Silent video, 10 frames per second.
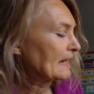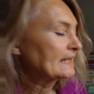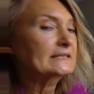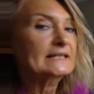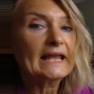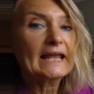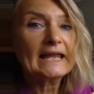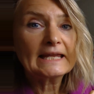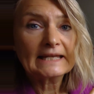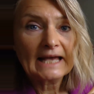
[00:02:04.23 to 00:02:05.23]

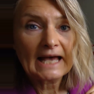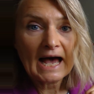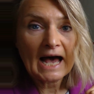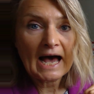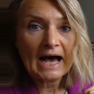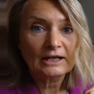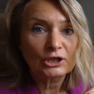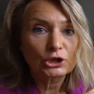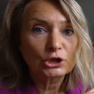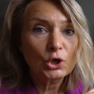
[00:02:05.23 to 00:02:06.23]
Take a
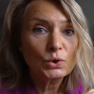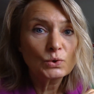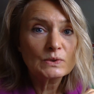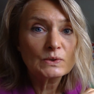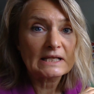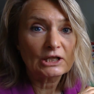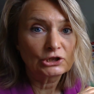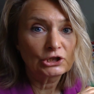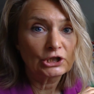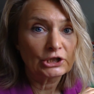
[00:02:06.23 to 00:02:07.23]
close
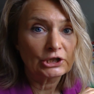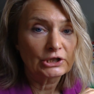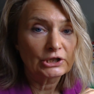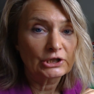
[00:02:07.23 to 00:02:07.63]
look.